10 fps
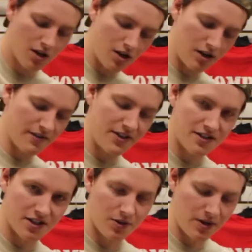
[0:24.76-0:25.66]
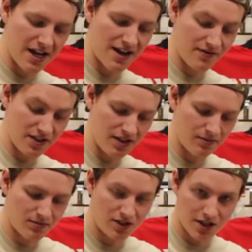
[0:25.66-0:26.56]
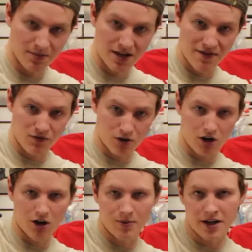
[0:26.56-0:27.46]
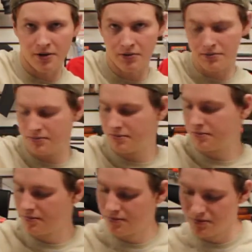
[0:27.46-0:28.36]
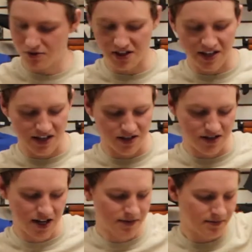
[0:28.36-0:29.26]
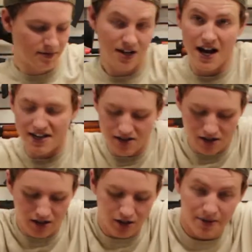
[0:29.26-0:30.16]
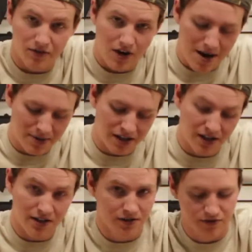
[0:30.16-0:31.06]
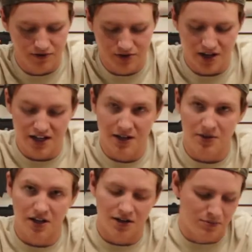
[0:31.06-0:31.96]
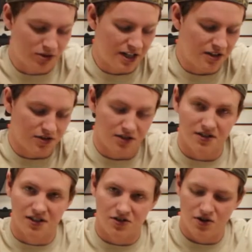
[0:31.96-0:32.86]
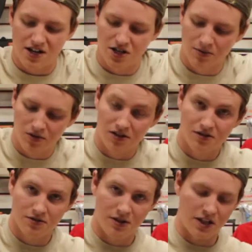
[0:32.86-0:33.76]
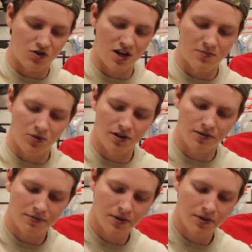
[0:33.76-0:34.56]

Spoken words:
Obviously we have the Tippmann M4 Carbine. Set that to the side. It has a little bit of wrapping in it, kind of keep the gun pretty so it doesn't get scratched up while it's getting transported.